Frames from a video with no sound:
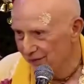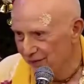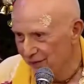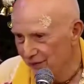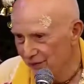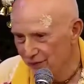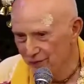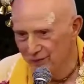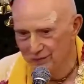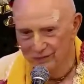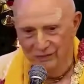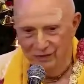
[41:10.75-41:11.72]
There's no
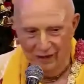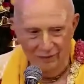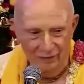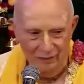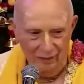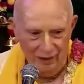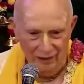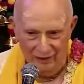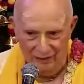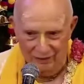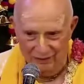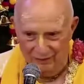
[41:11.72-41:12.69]
fat
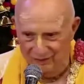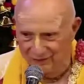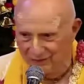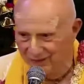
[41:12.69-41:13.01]
papayas.